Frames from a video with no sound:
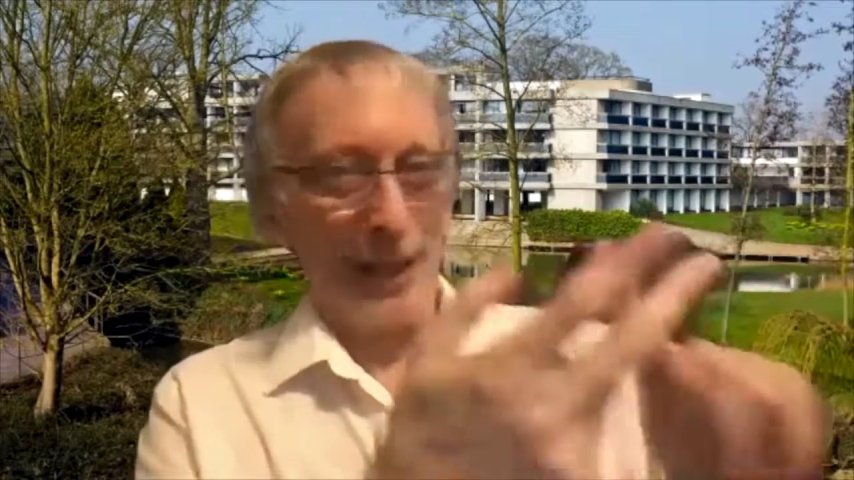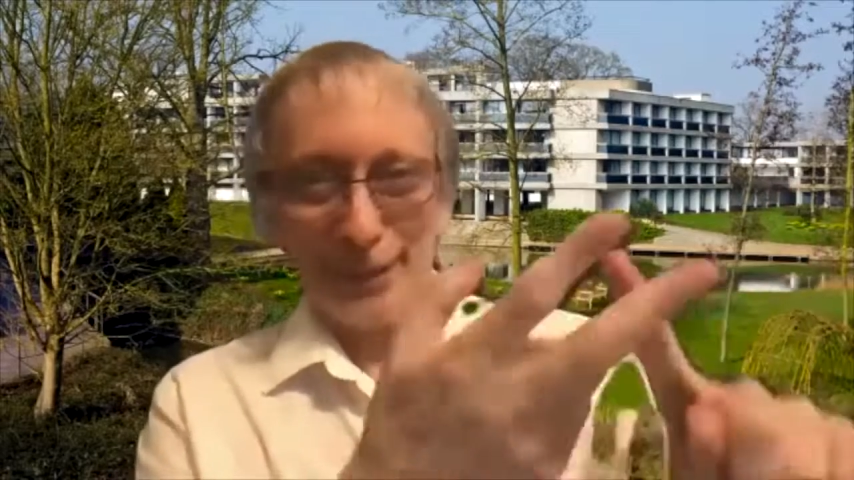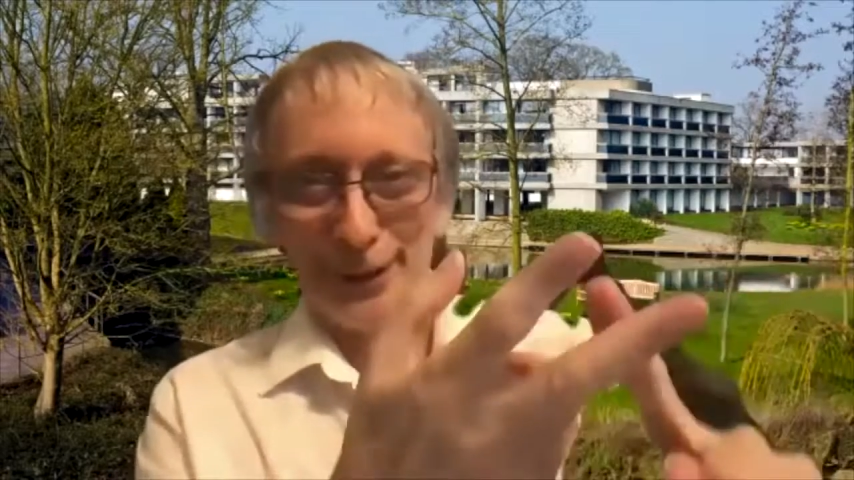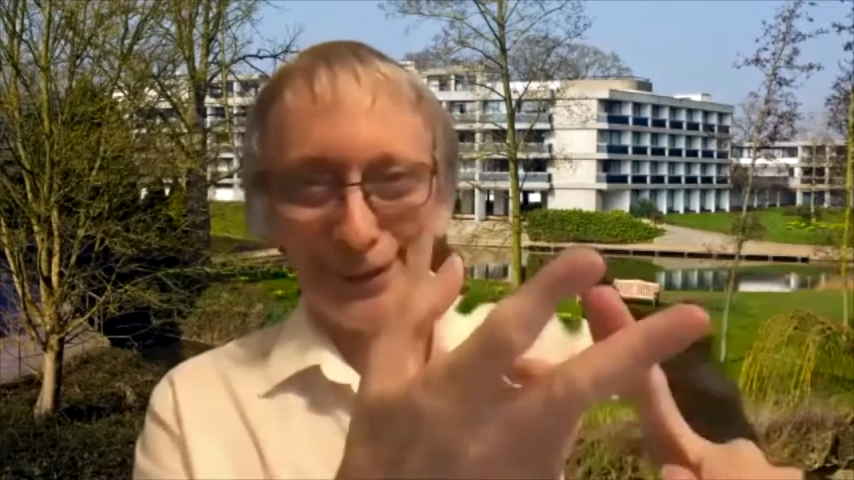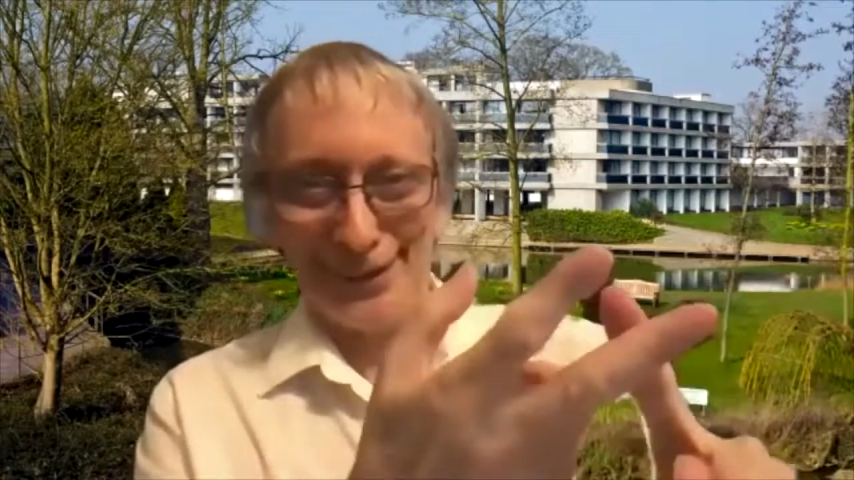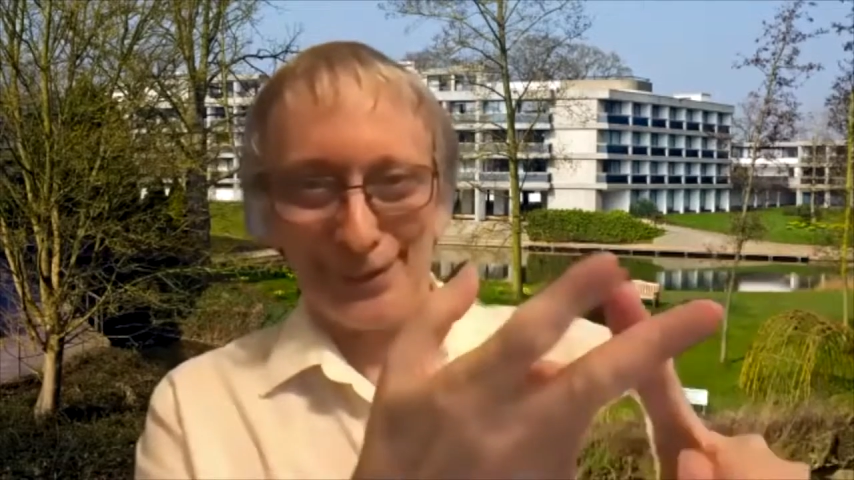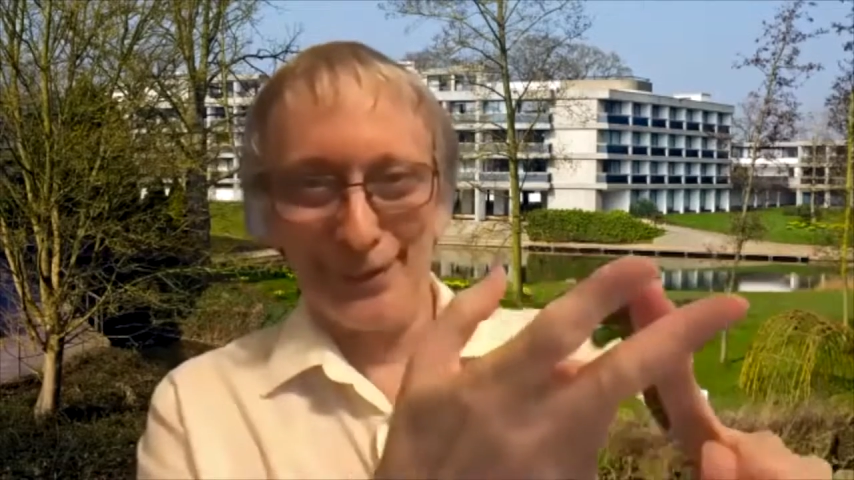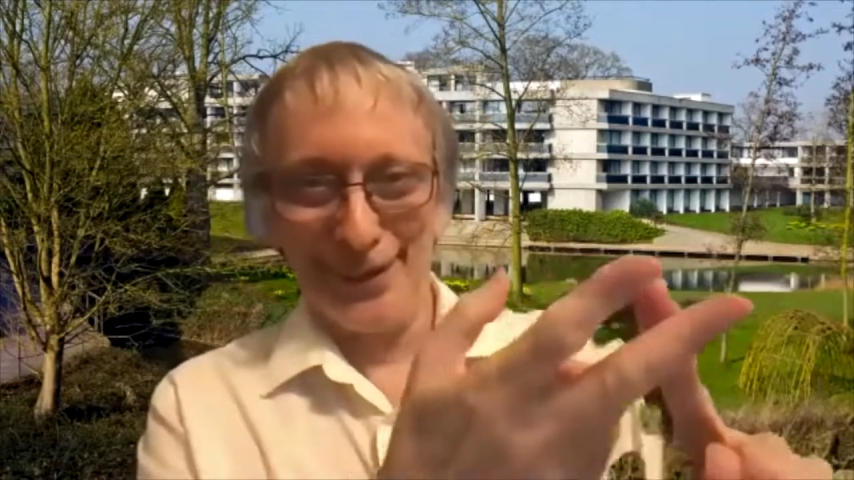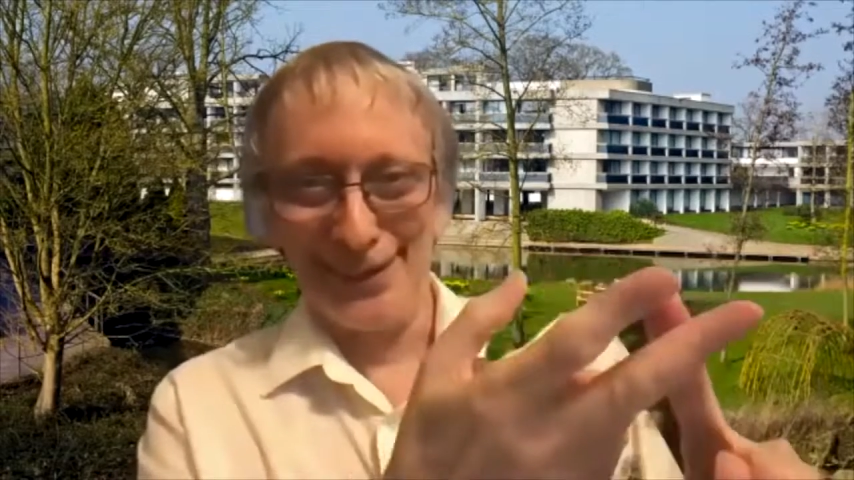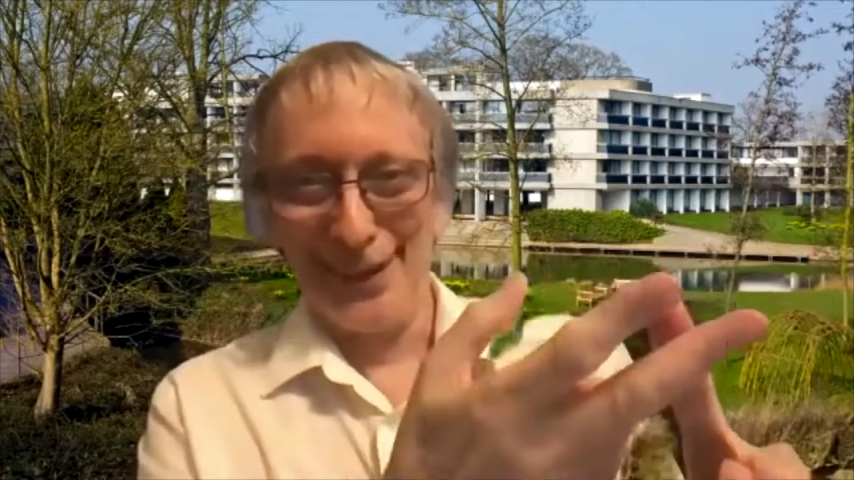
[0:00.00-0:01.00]
black person
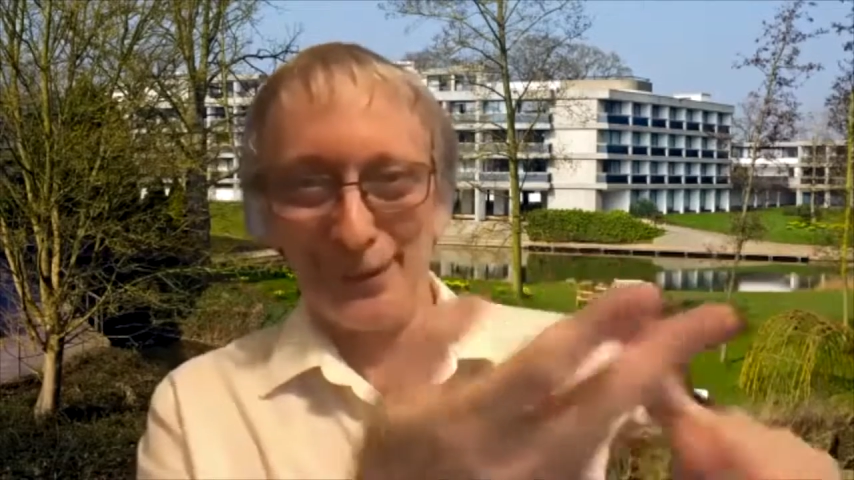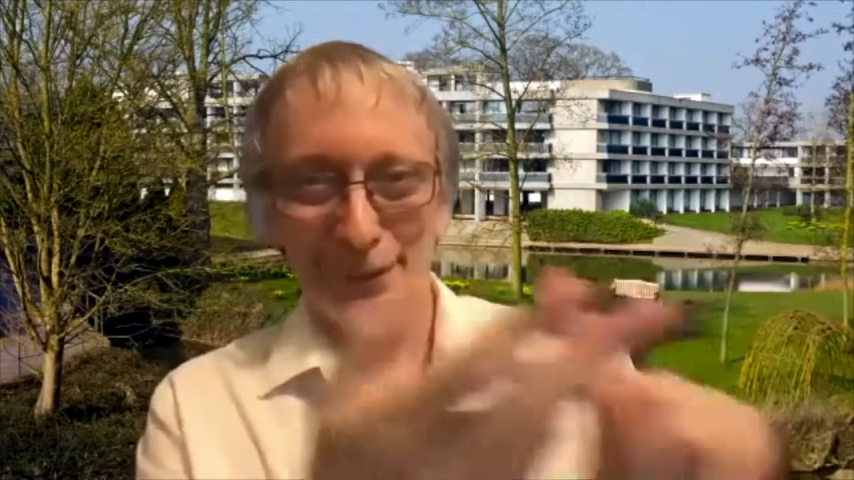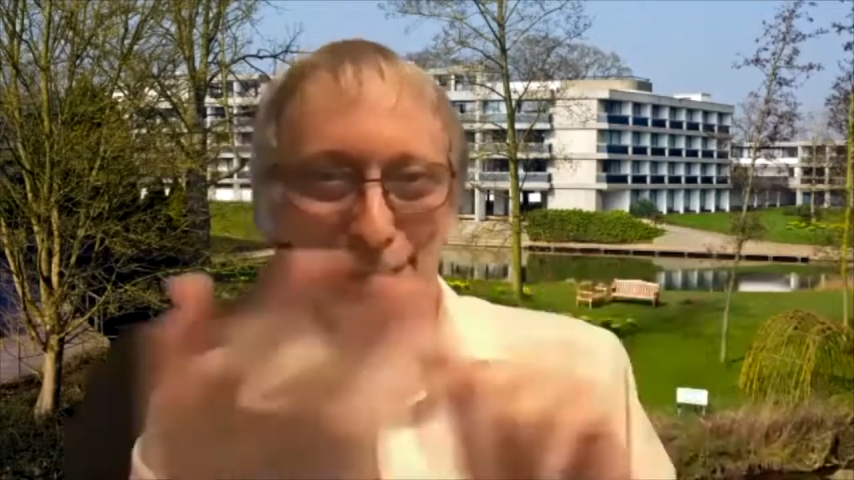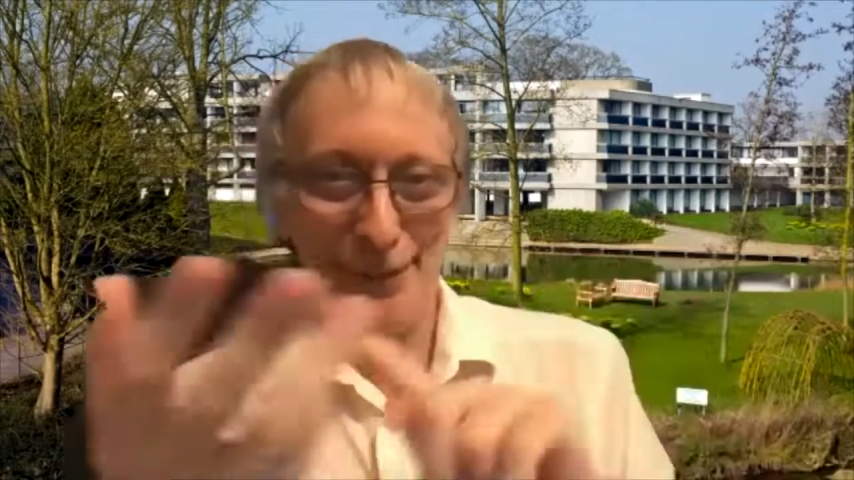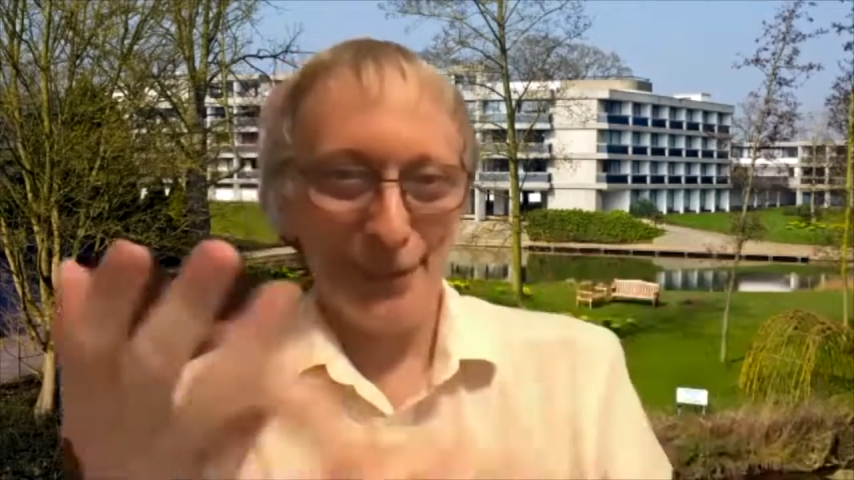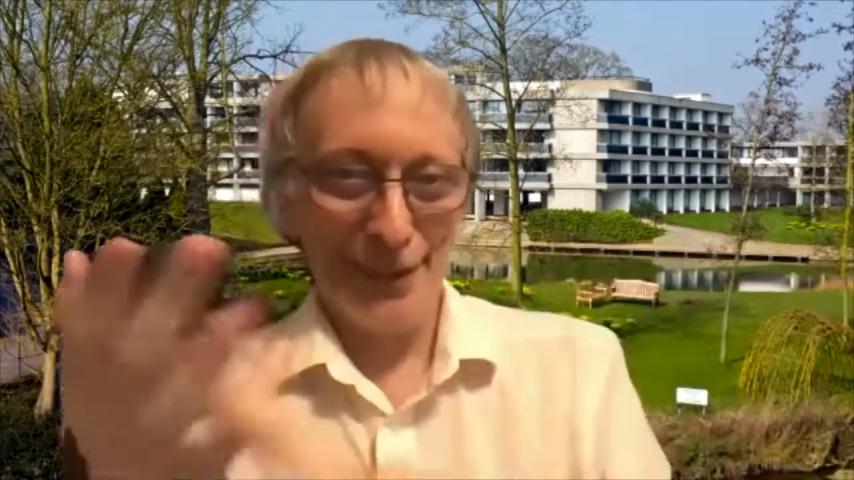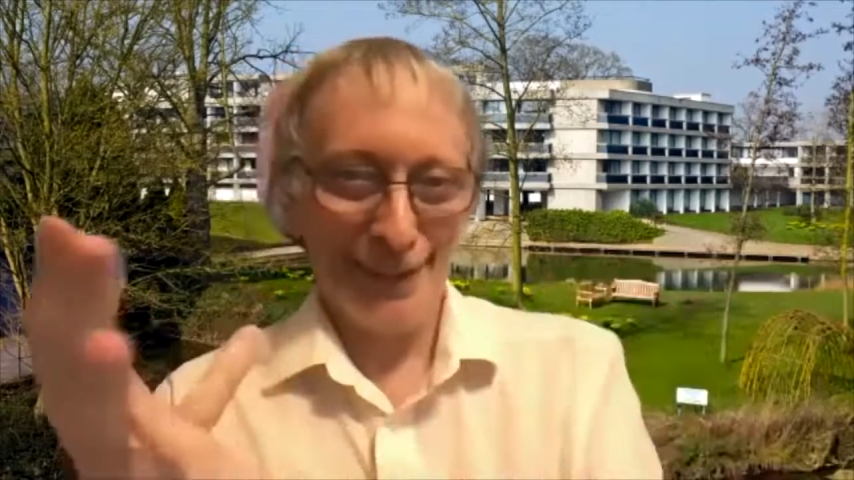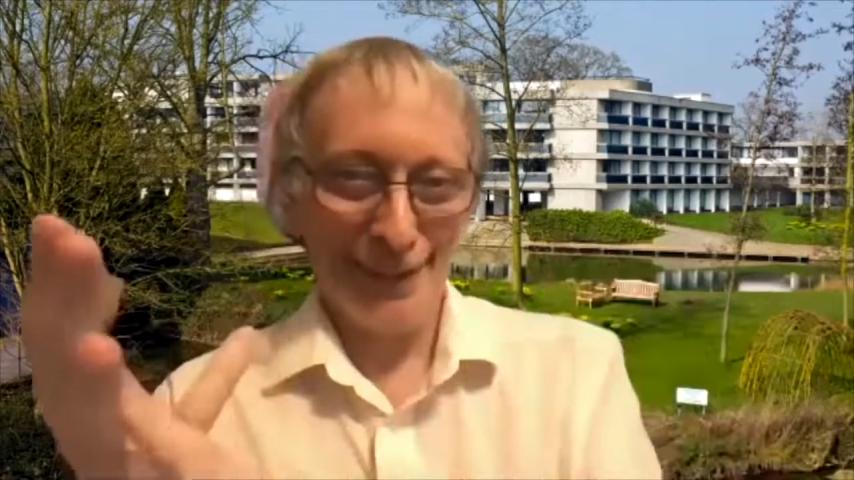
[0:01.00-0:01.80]
commits another crime,